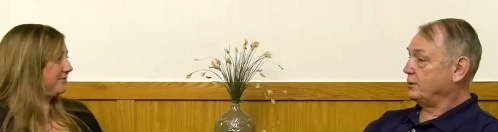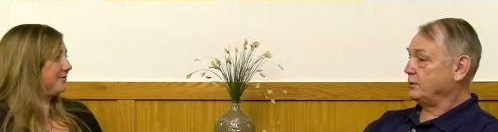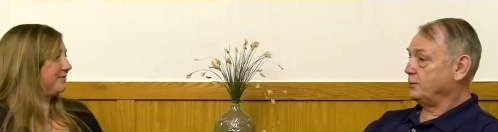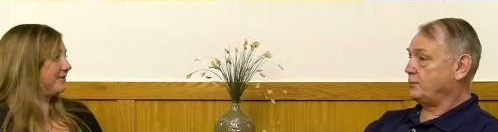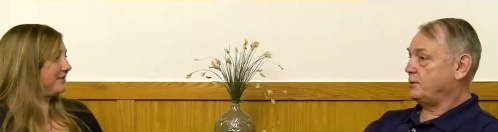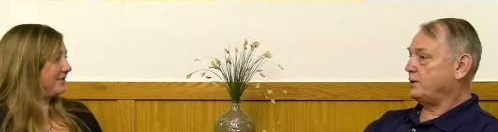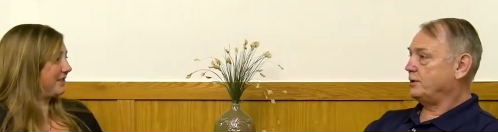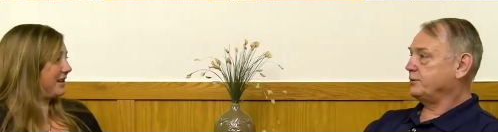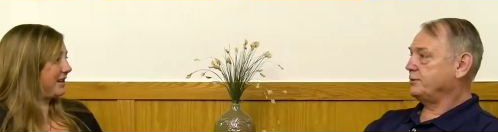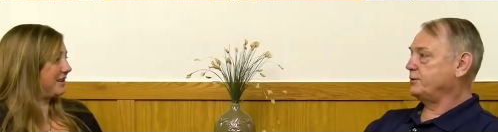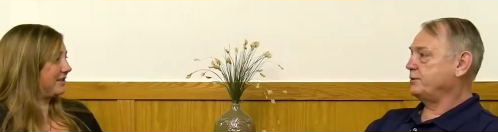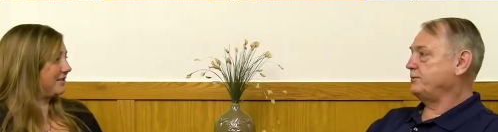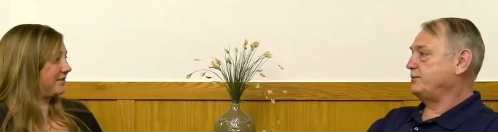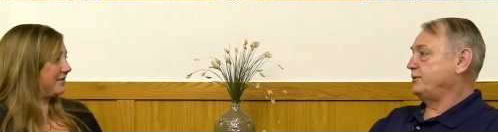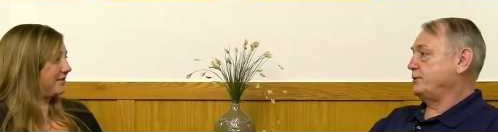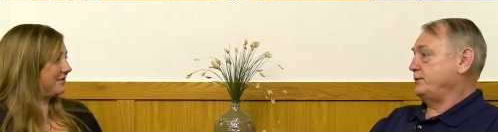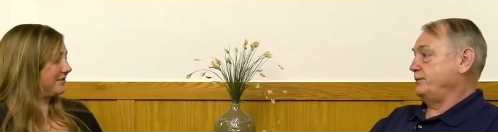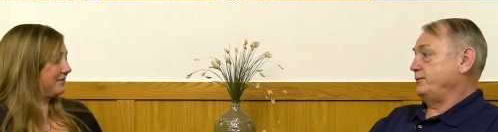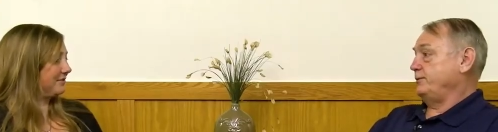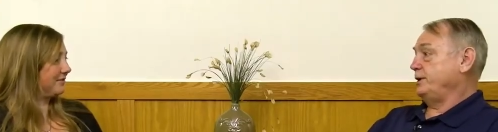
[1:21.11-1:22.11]
Speaker 1: Well, the walkthrough
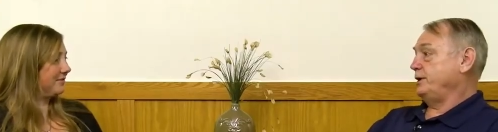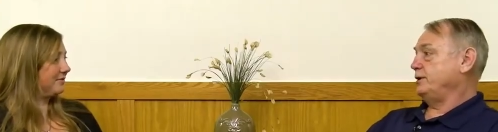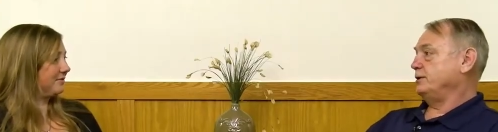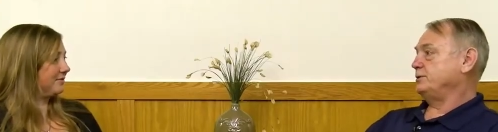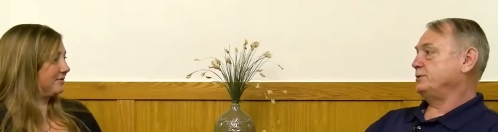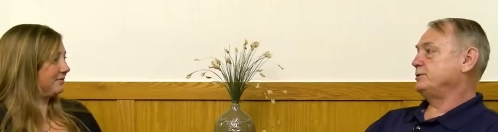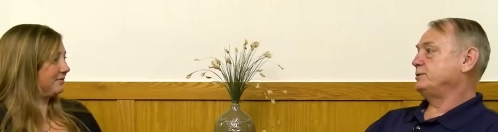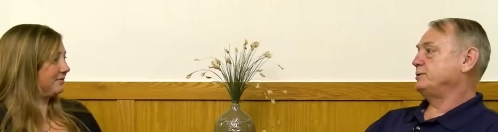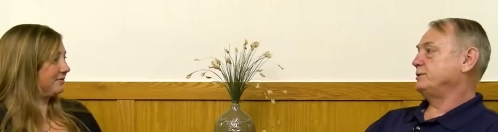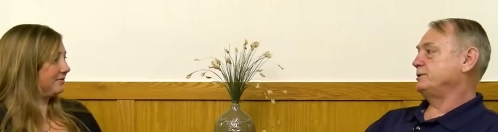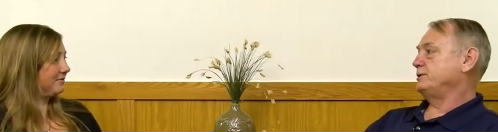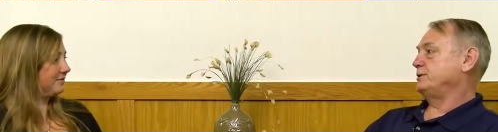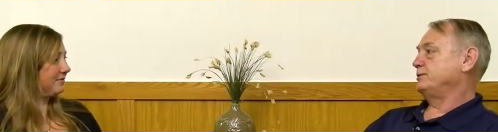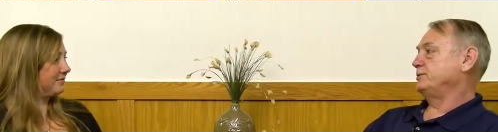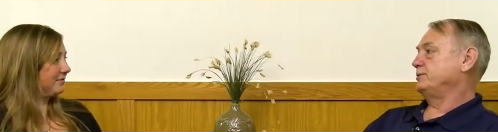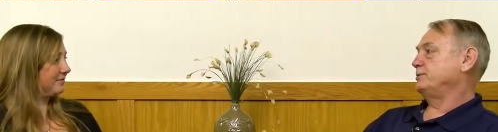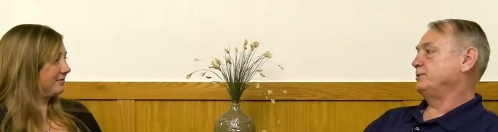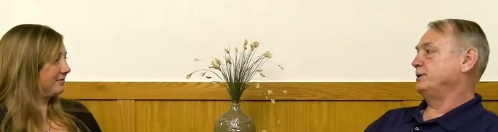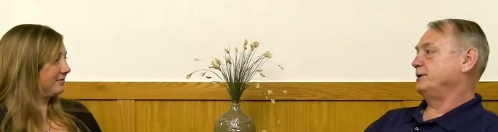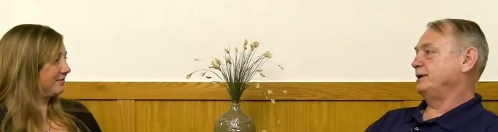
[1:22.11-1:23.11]
yeah. video tours are
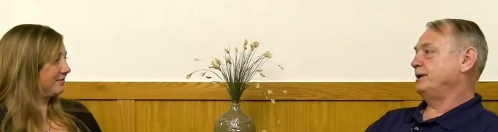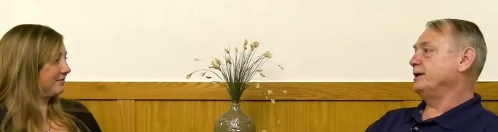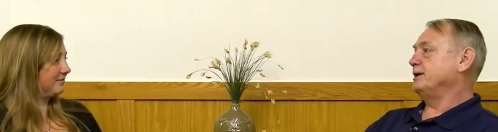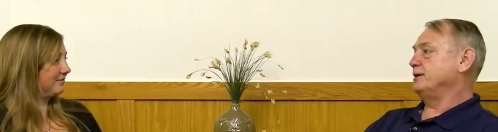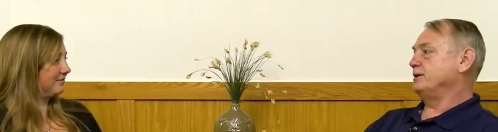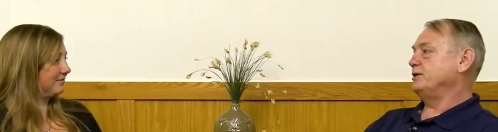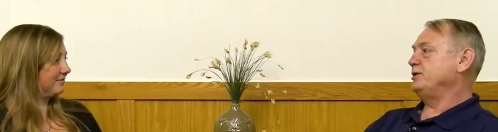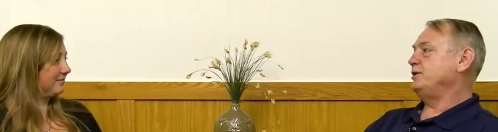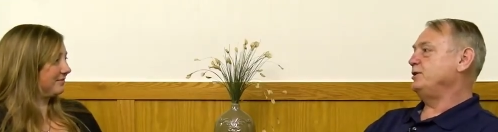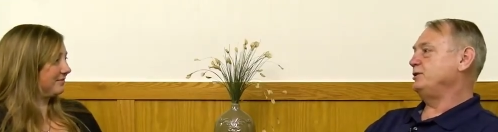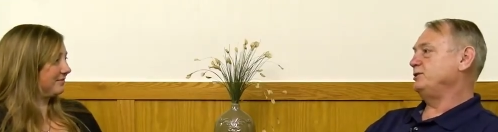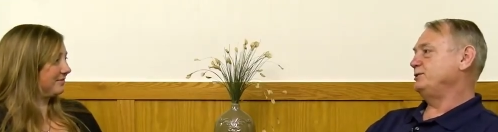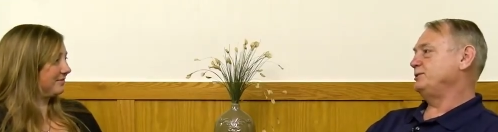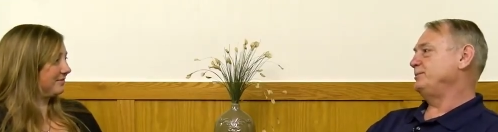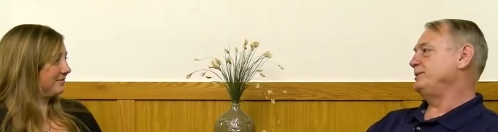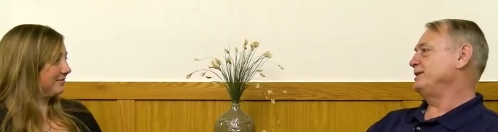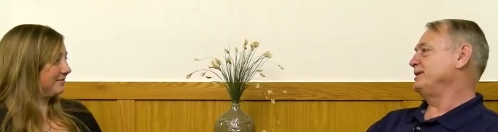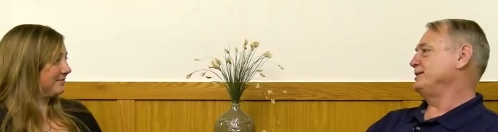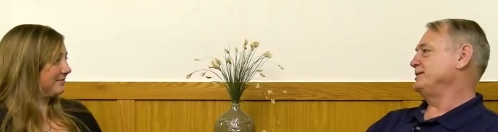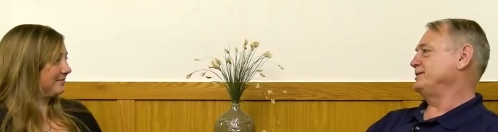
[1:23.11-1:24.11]
really kind of huge
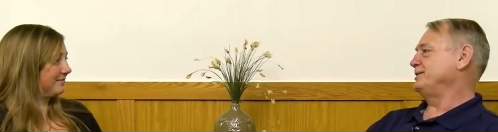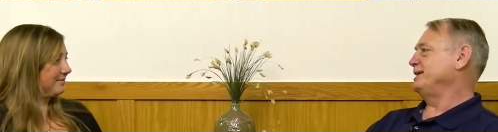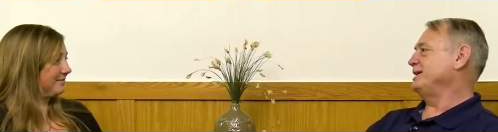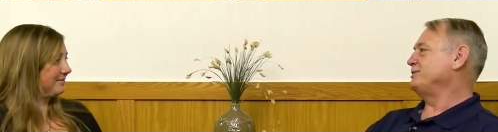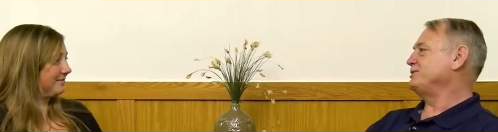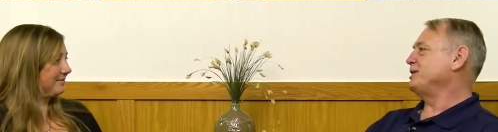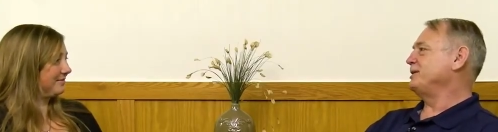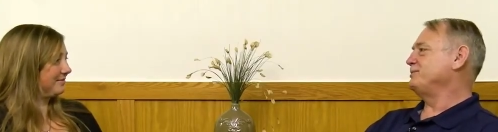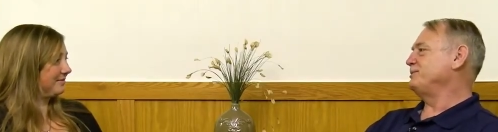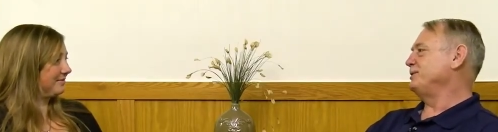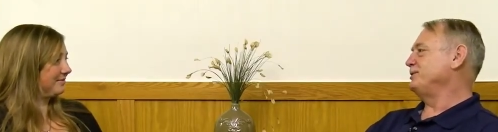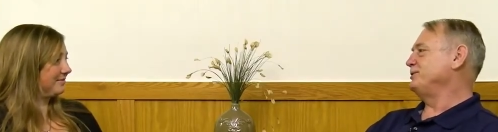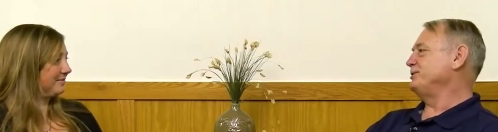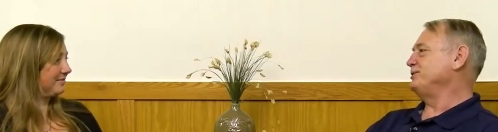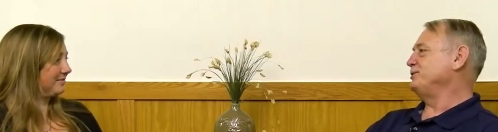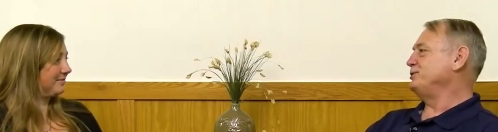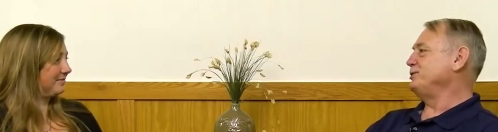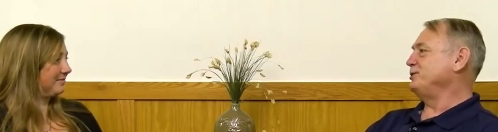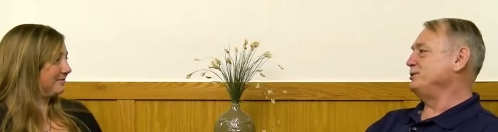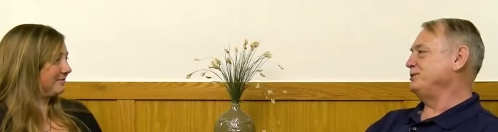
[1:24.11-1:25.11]
because that's
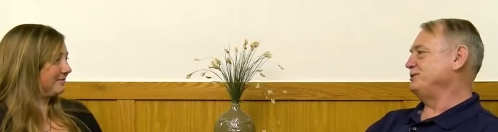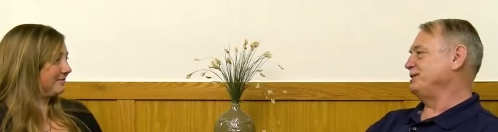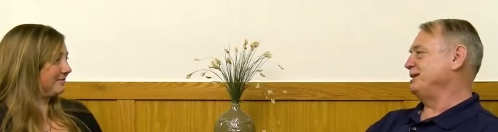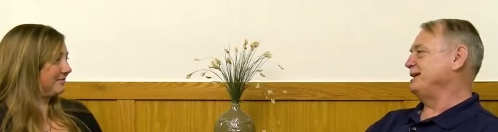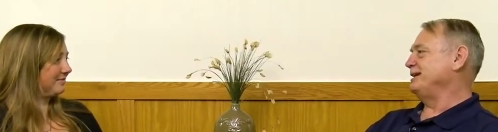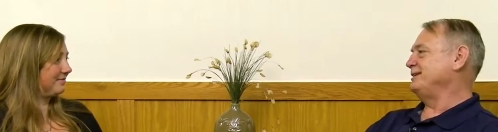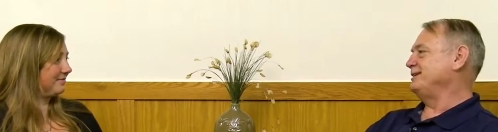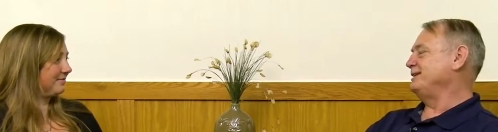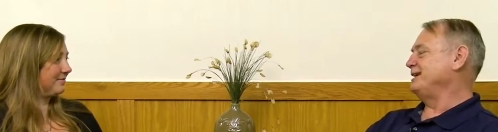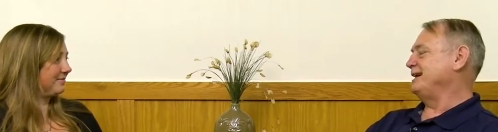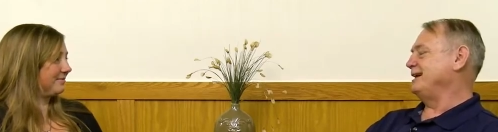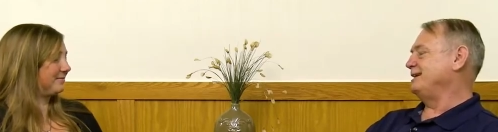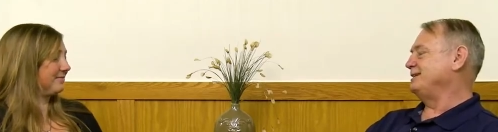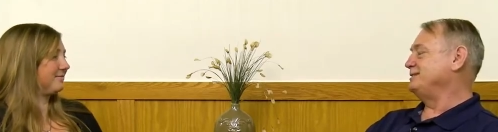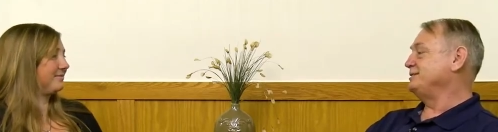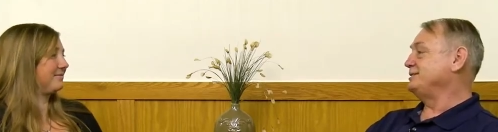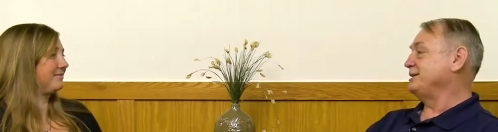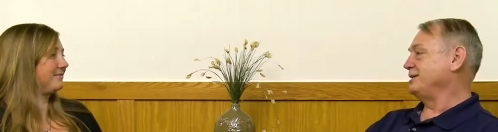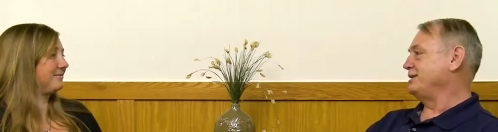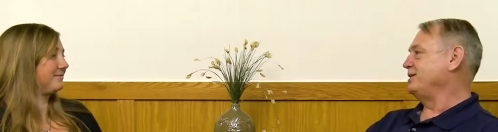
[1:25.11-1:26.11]
something new that uh,
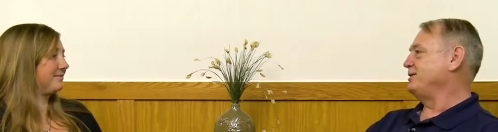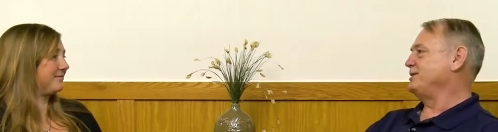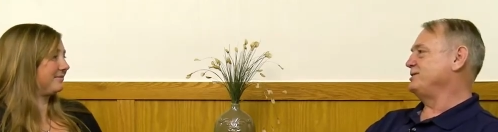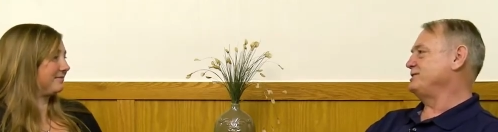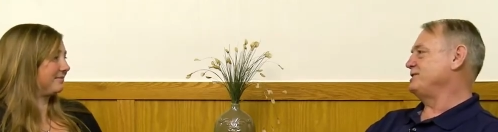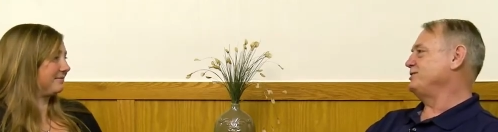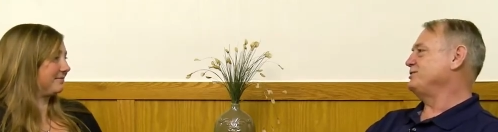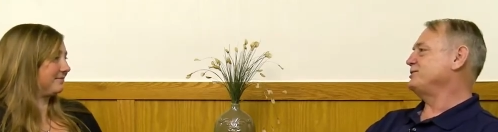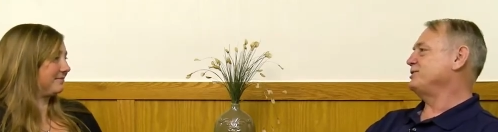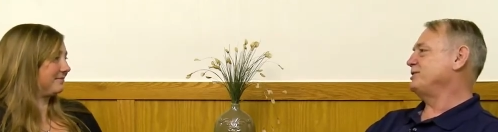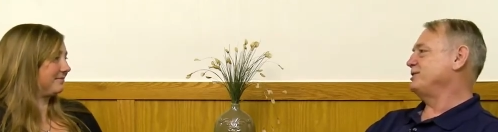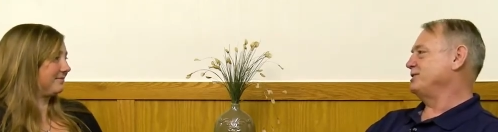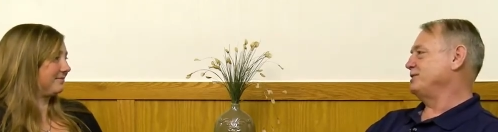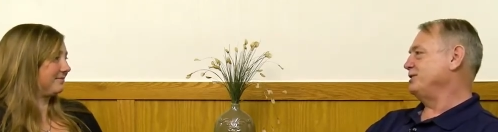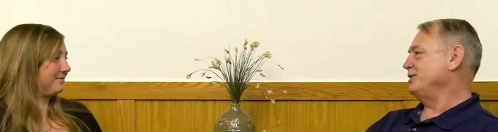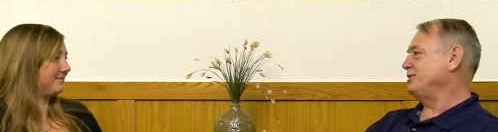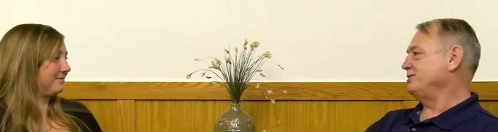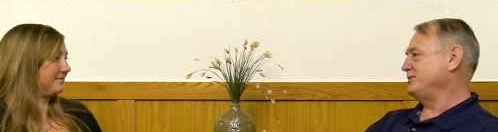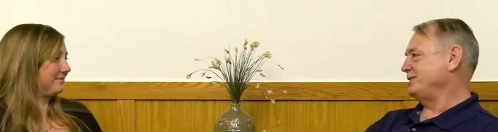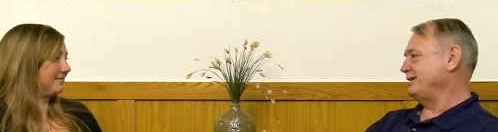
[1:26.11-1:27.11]
Zillow had just started
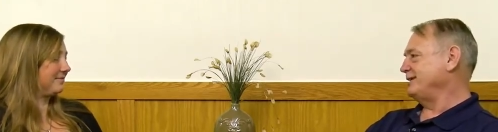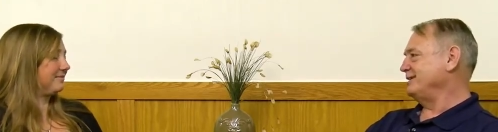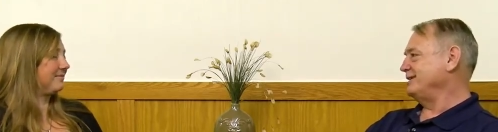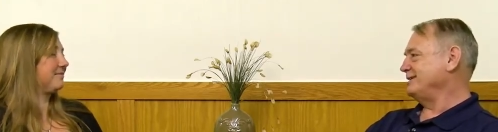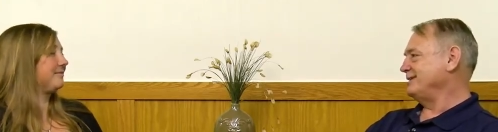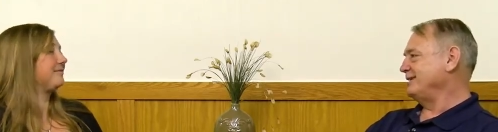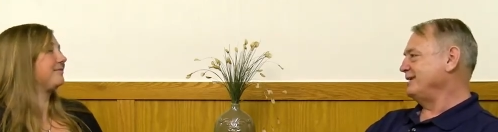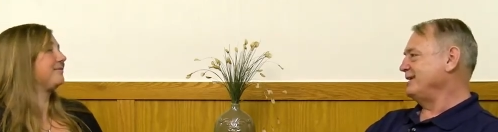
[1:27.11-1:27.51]
using.